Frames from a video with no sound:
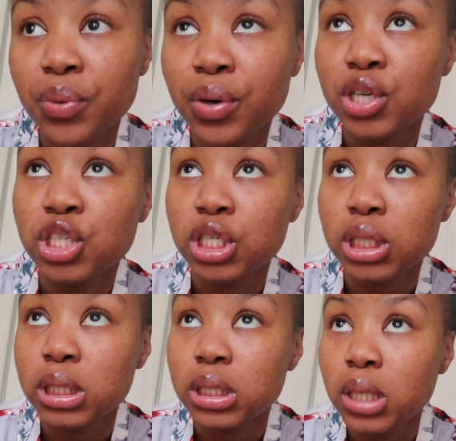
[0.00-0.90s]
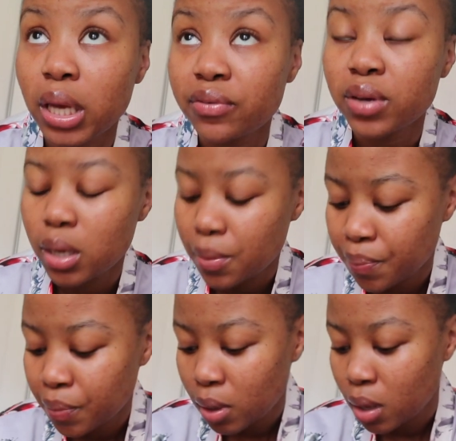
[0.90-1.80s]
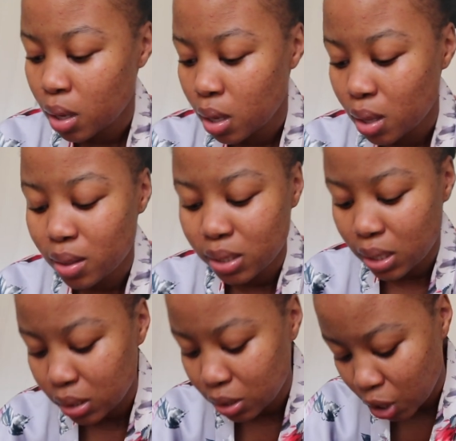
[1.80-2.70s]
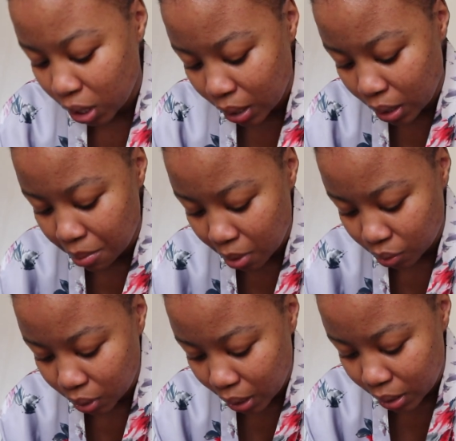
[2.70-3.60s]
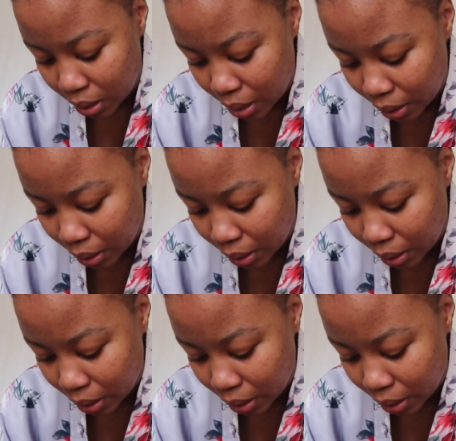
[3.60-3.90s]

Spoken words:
wearing jeans heavy. The sun is trying to come out, and